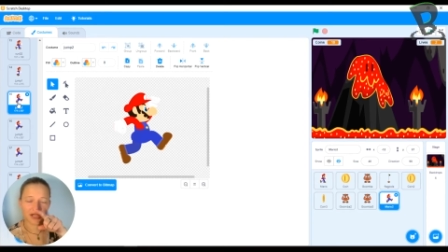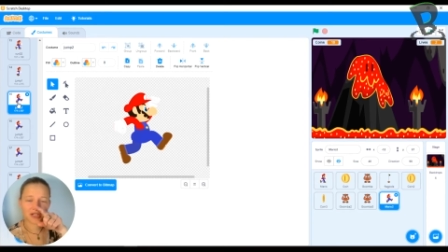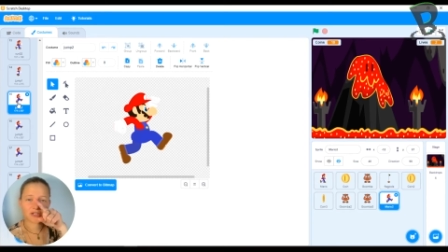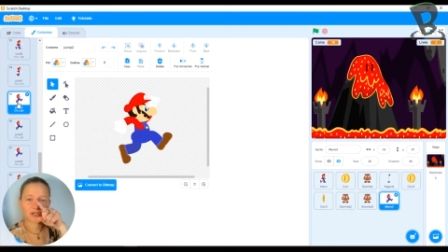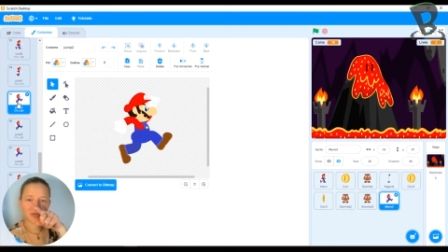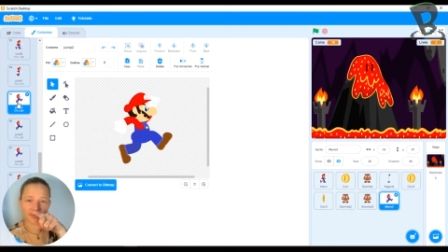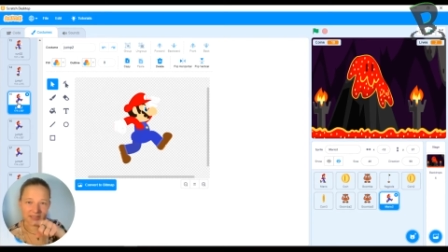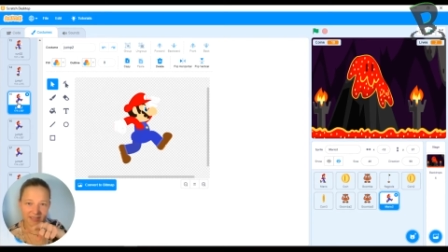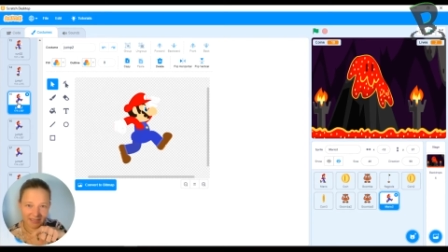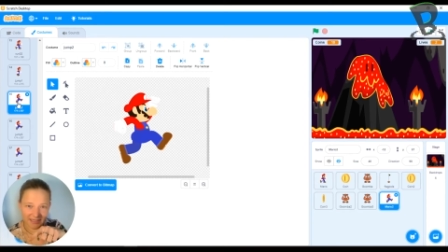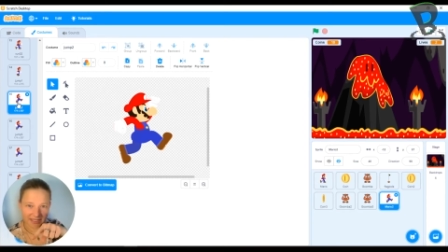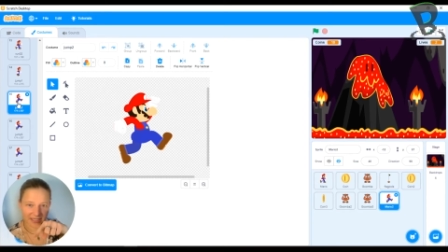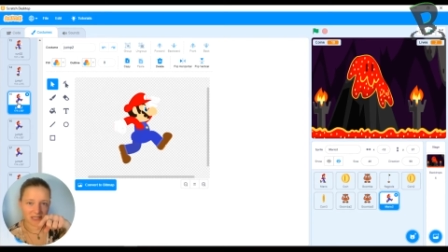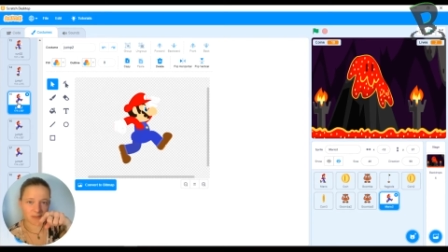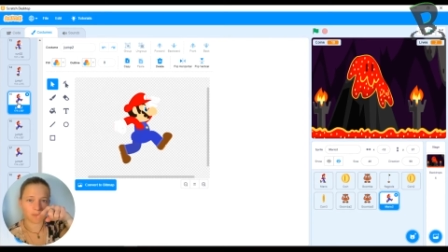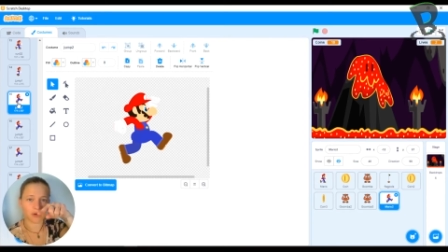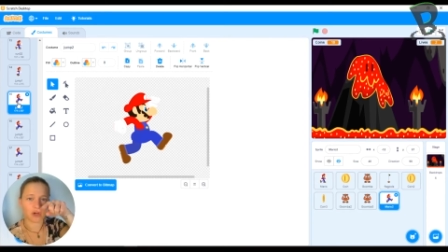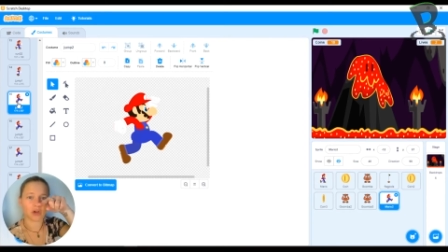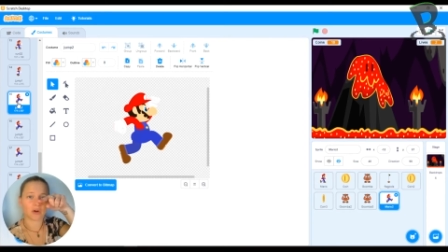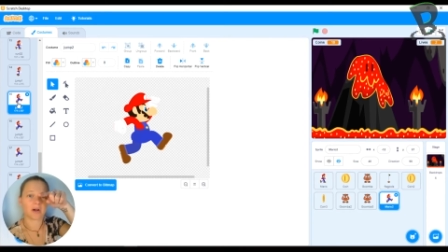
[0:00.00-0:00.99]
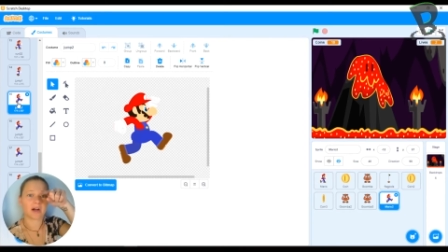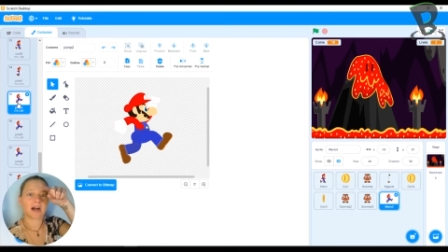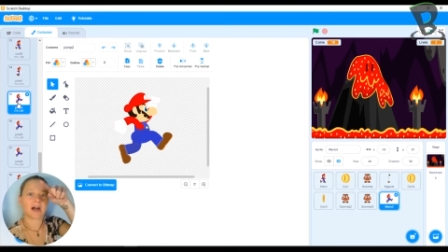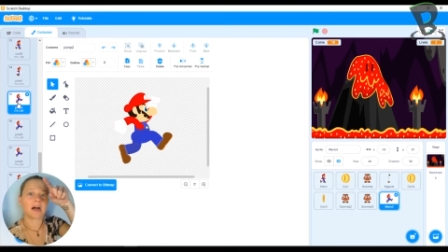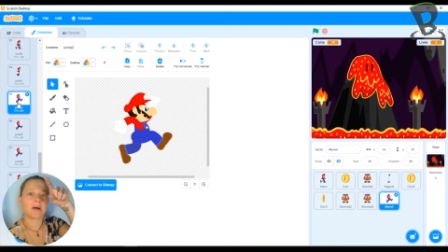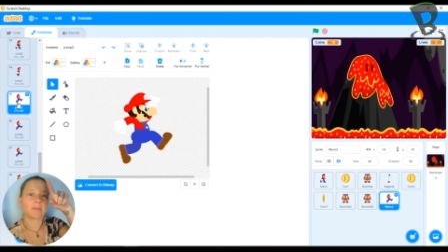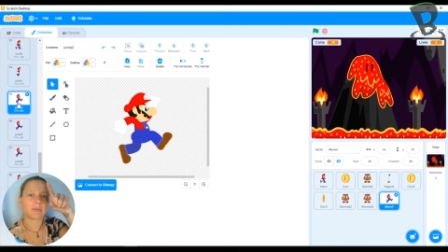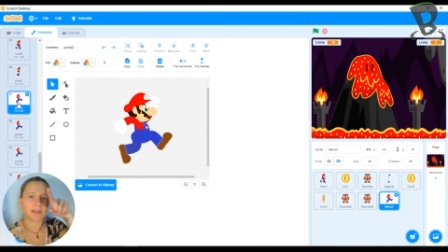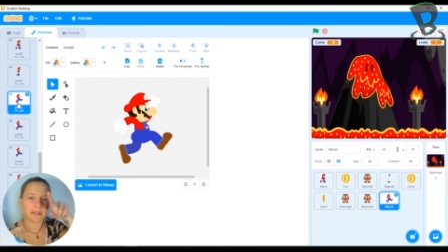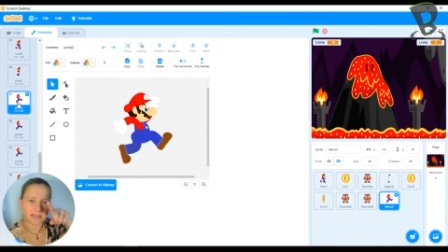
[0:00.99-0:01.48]
you'll see him go
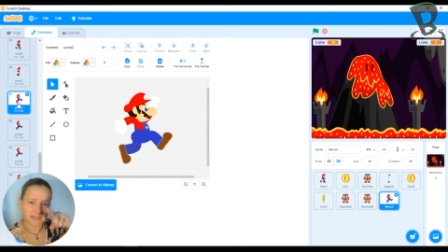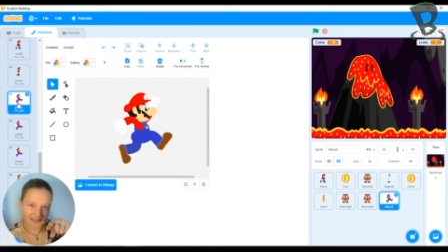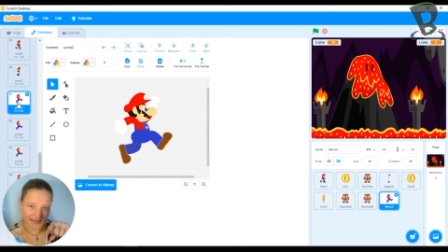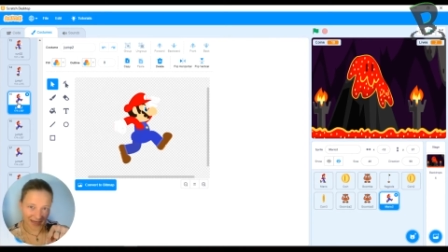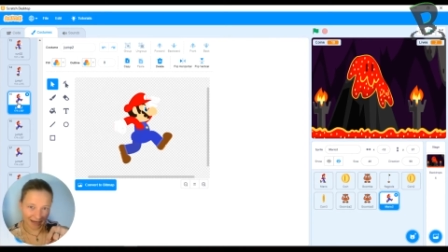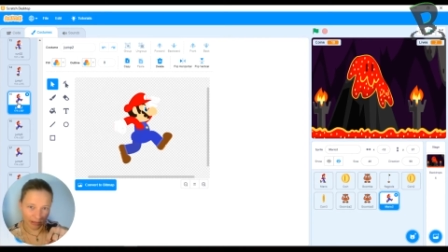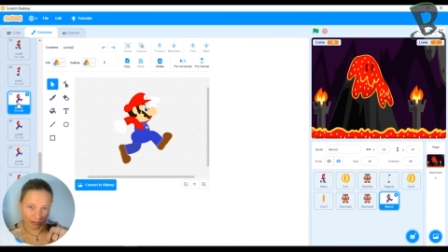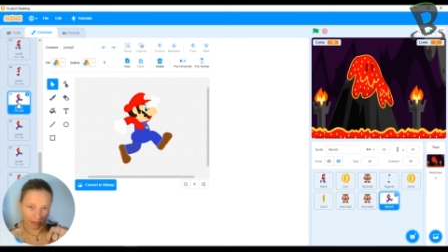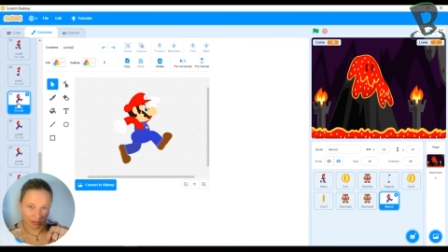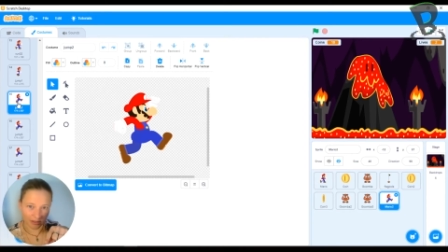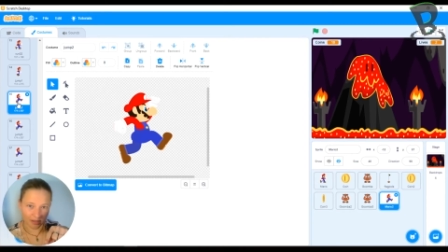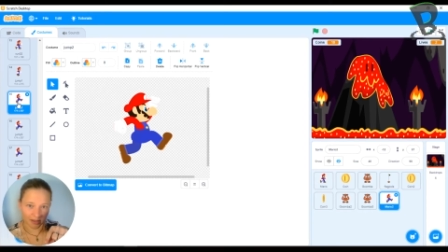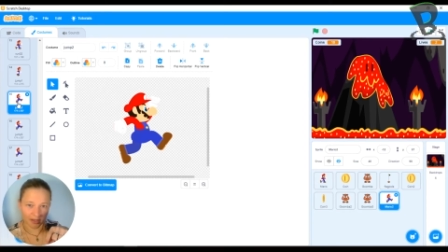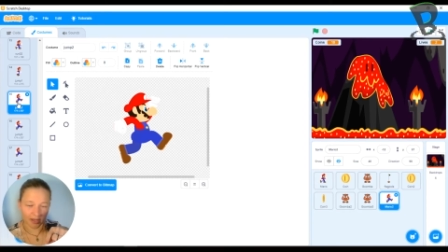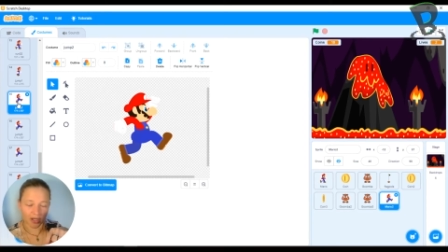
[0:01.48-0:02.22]
up and down